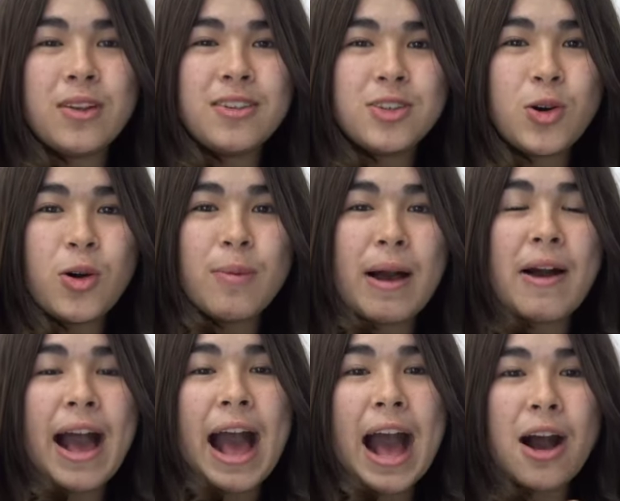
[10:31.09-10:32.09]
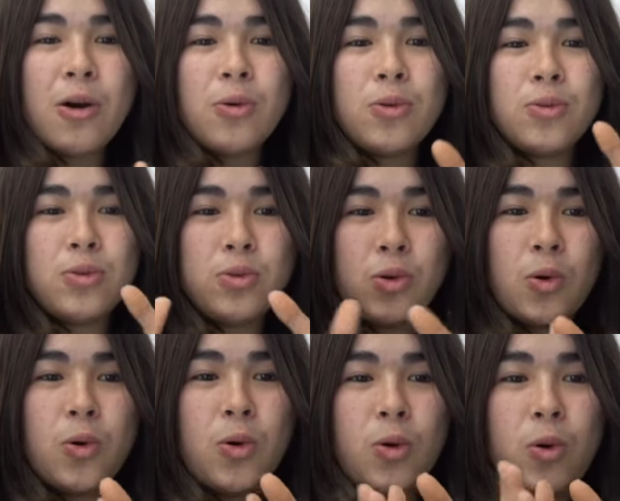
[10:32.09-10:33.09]
talk about how
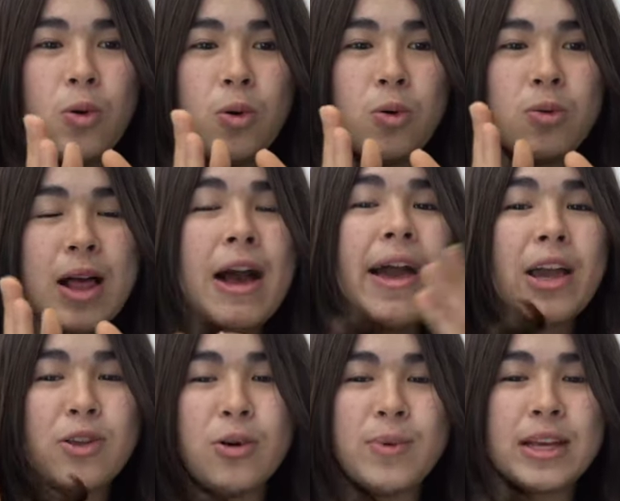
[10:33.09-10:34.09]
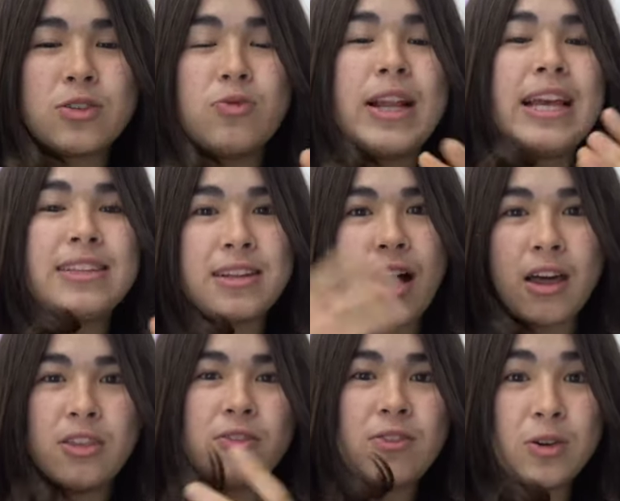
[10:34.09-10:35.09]
economics relates to
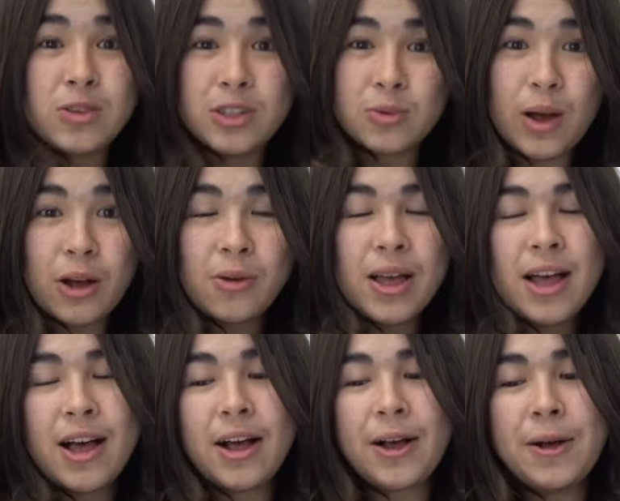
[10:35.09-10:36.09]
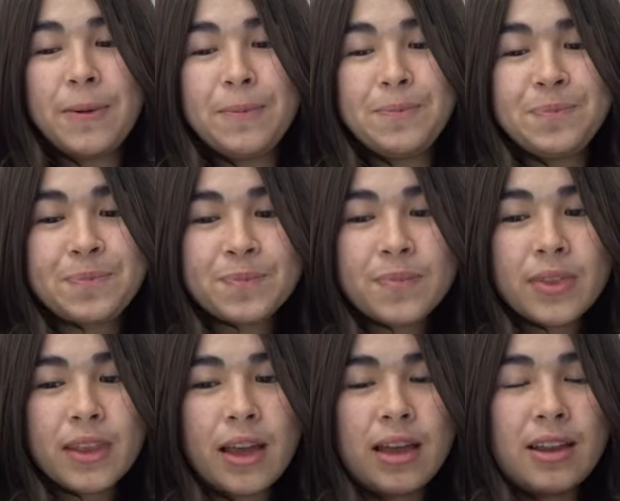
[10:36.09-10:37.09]
other fields as well, and
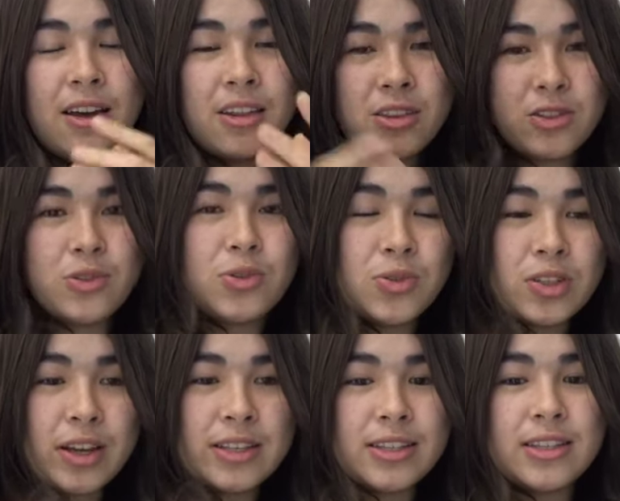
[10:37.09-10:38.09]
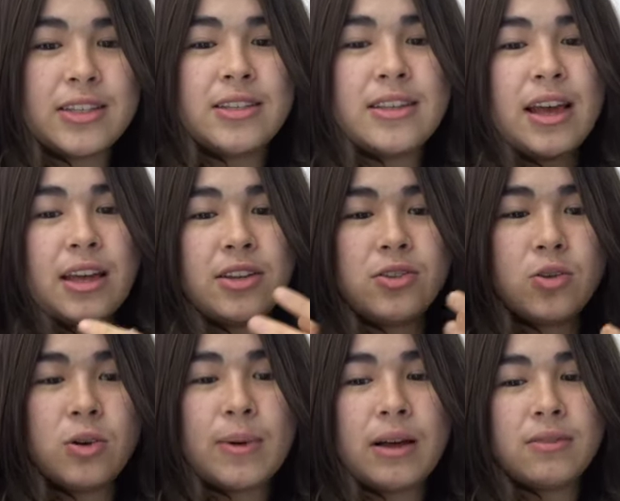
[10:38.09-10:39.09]
other social sciences, and
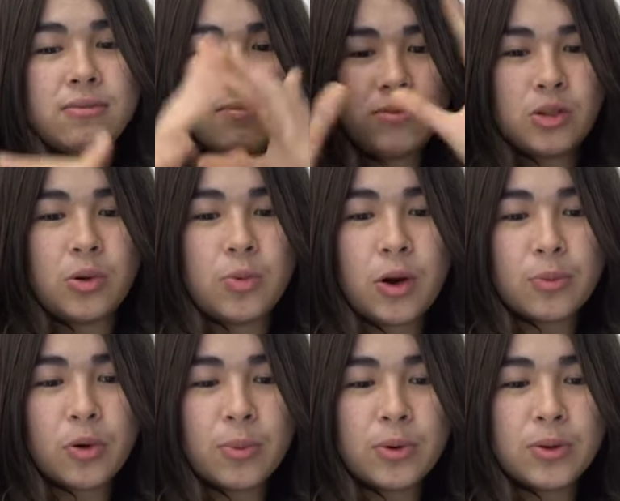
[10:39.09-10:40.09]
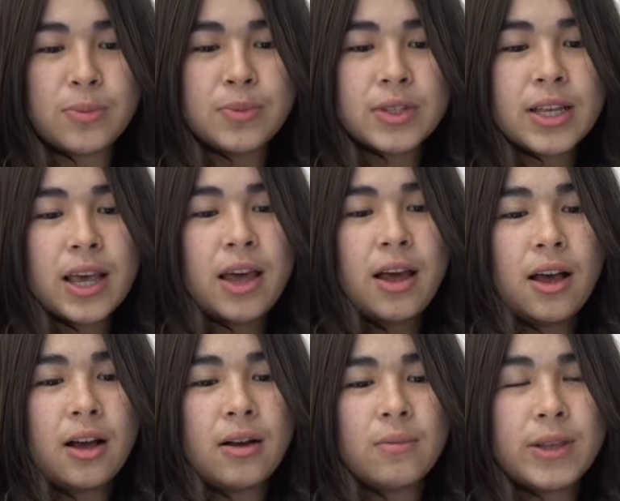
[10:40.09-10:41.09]
talk about, world problems.
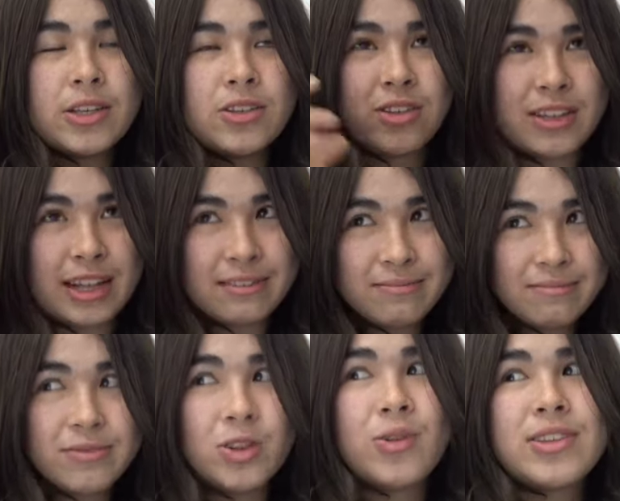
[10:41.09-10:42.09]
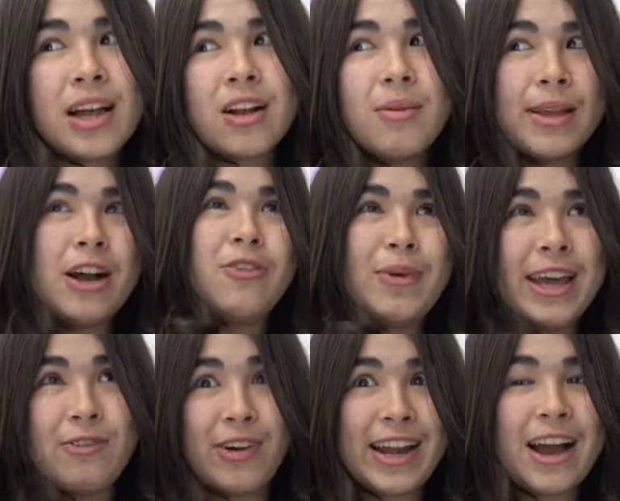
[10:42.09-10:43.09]
That's like thoughts that are coming out of my
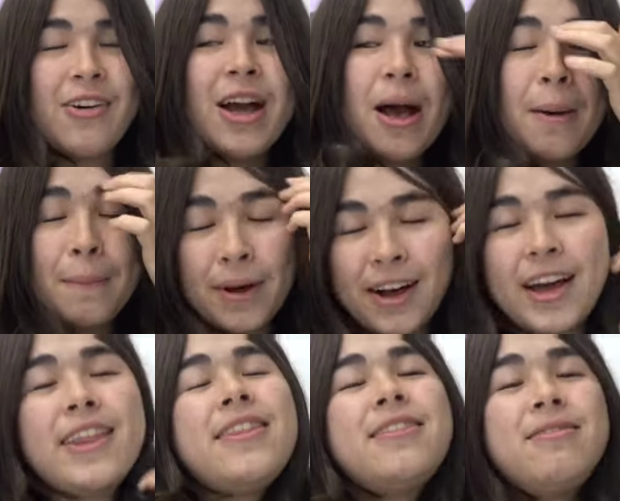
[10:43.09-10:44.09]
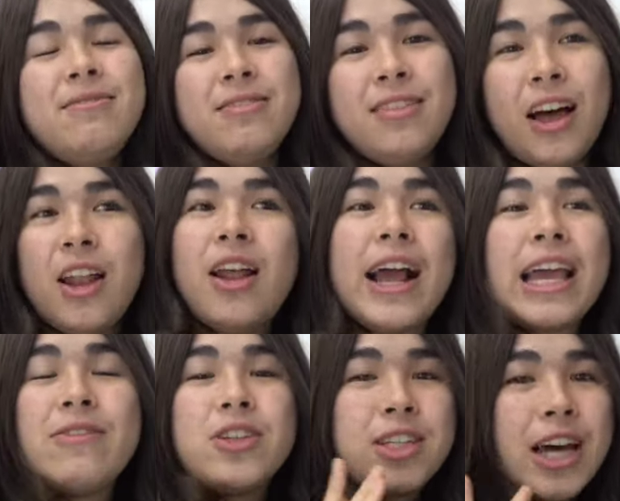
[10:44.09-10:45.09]
head right now. But I
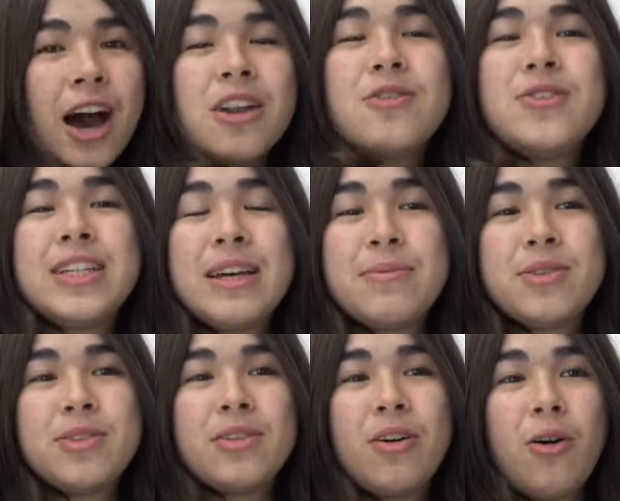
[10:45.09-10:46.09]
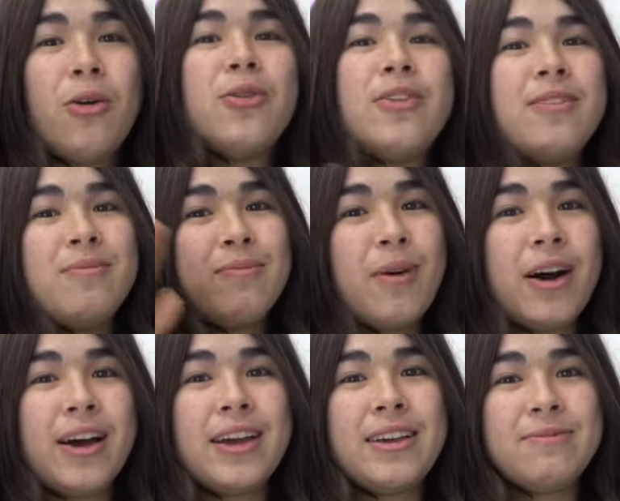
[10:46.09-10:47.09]
gave a ton of tips on
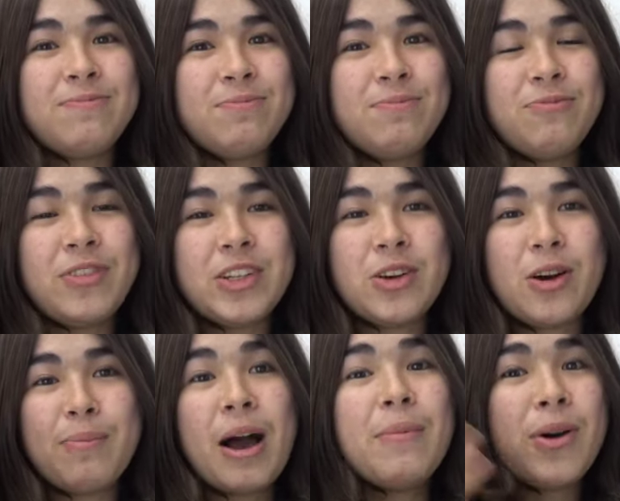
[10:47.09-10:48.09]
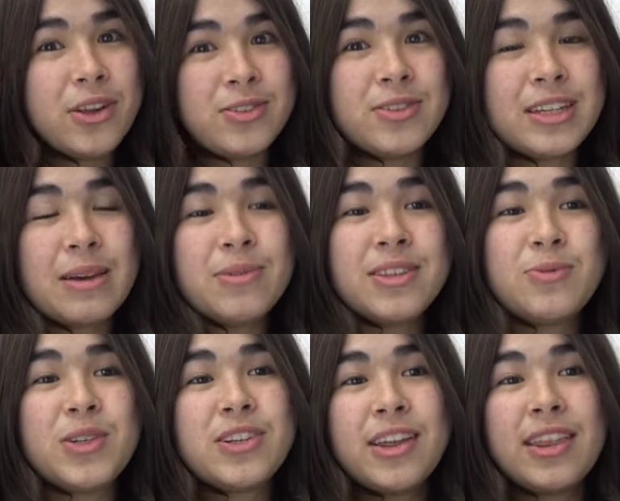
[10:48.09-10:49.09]
my video about personal statements,
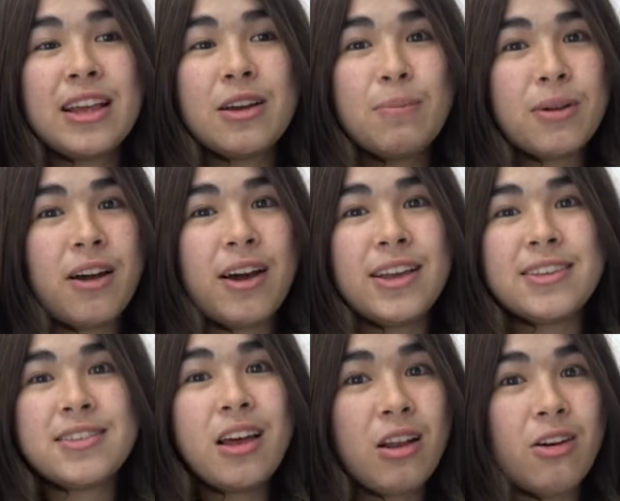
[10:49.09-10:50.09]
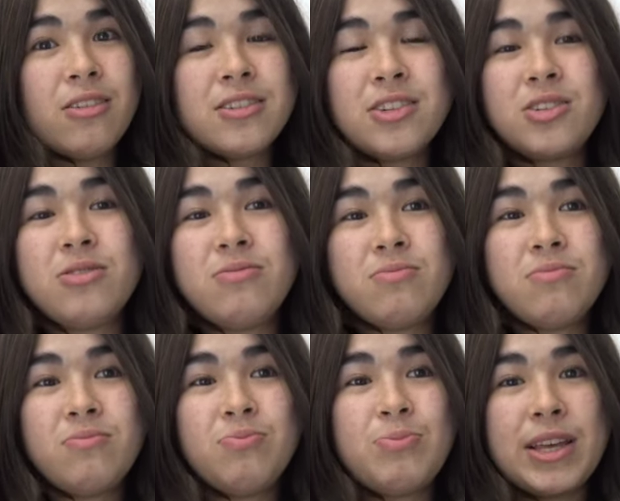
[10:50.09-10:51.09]
which I think applies a lot to
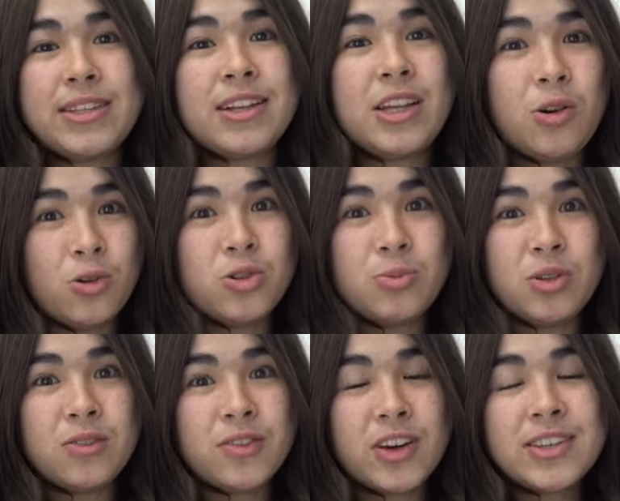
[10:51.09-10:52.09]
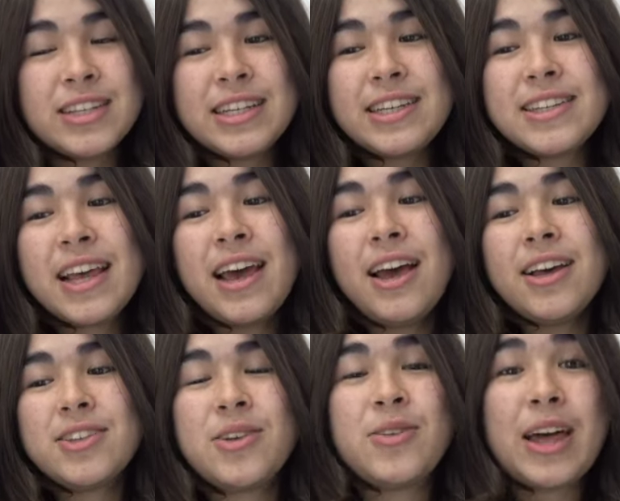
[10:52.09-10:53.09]
basically all top universities.
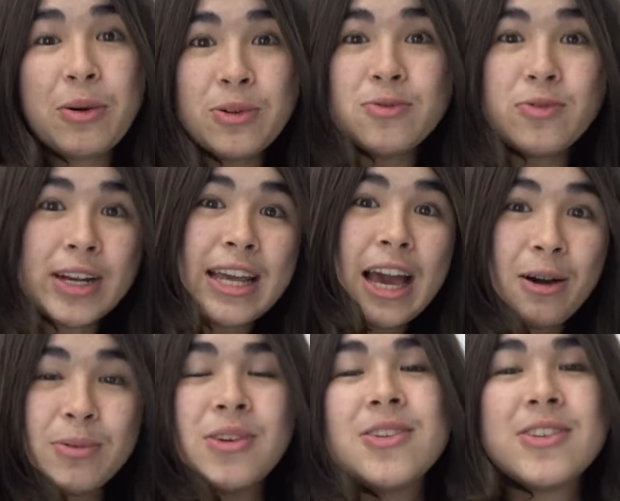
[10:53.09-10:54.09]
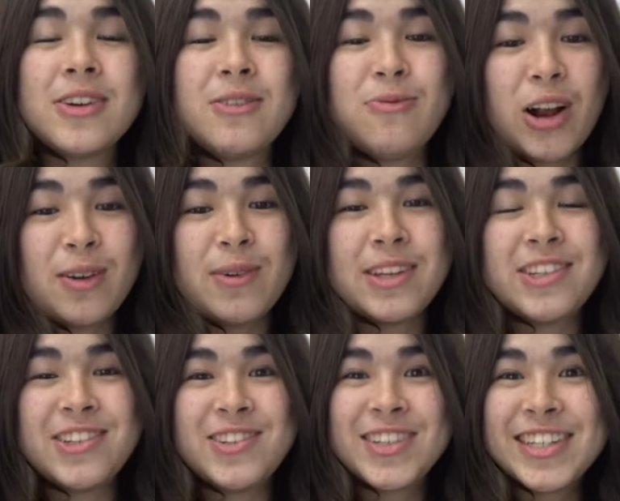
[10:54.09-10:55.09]
So that would really help you. So I
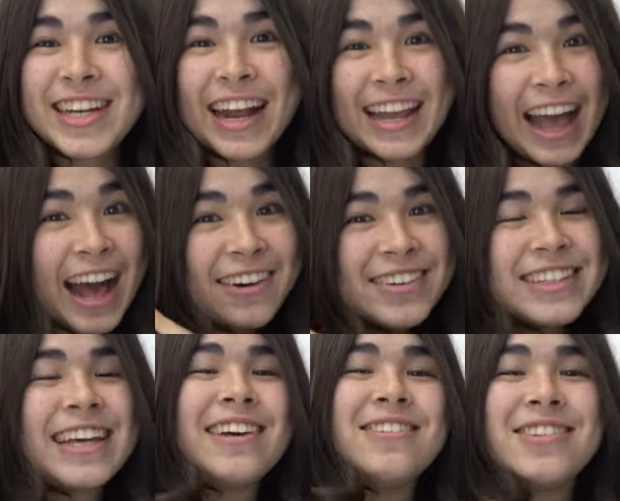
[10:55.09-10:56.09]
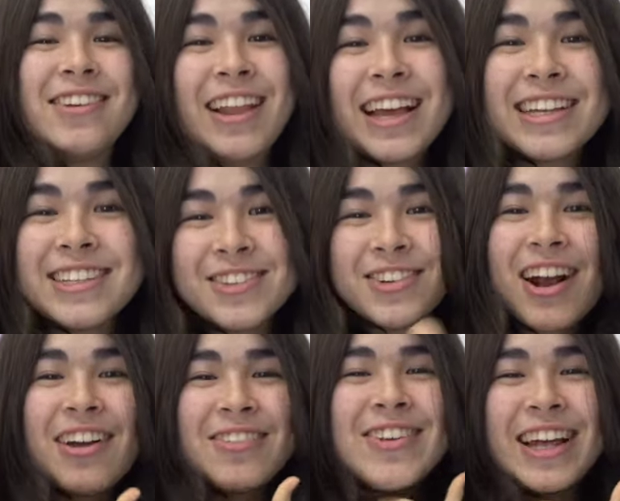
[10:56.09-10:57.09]
recommend you check it out, and also like and
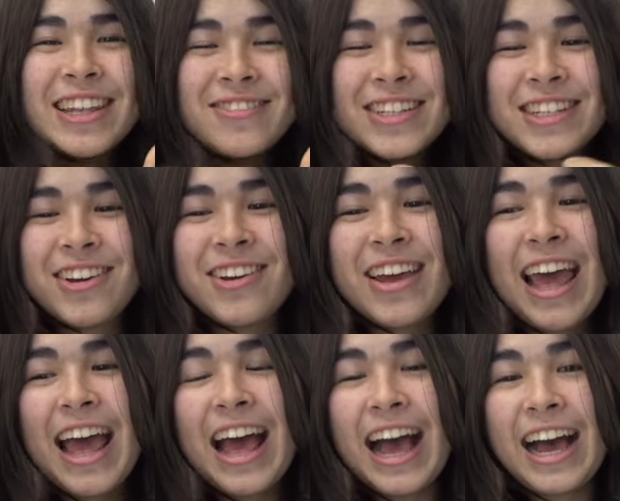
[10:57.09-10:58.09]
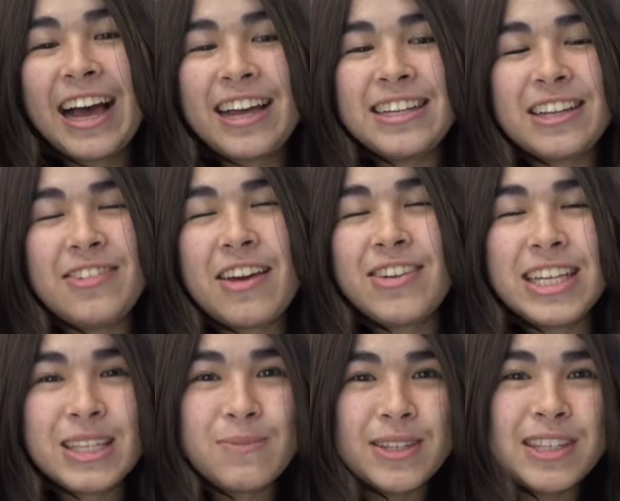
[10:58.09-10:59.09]
subscribe if you like the video. And if you have any
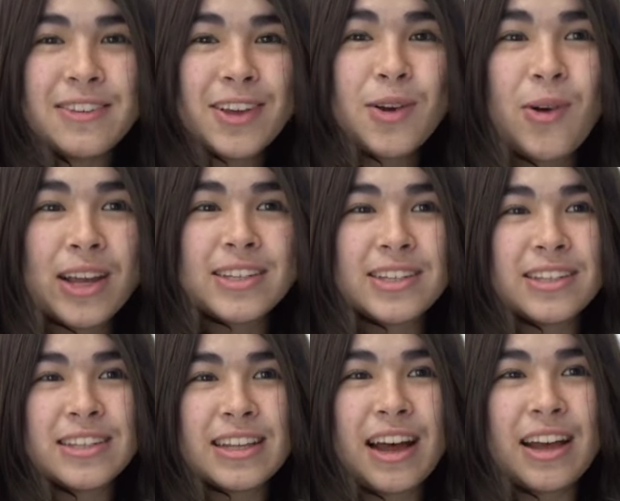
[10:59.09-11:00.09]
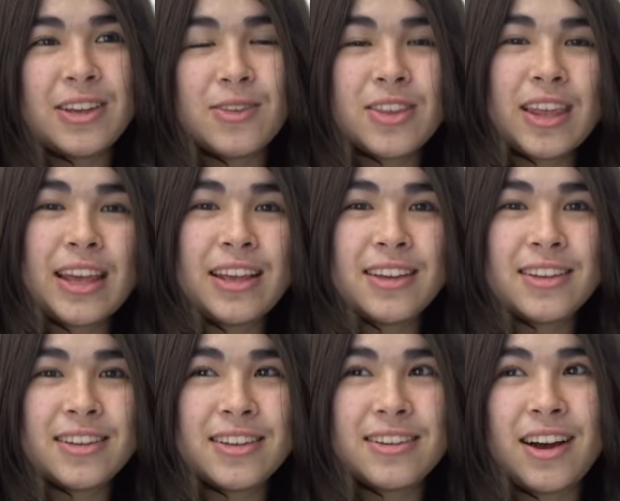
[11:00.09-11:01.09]
specific questions that you think
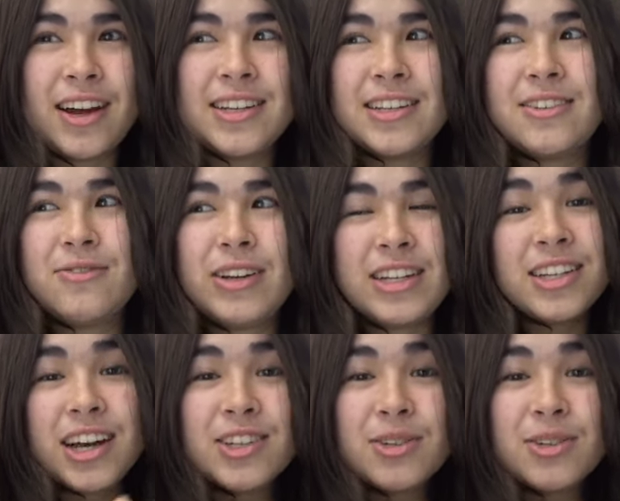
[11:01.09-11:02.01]
I didn't really touch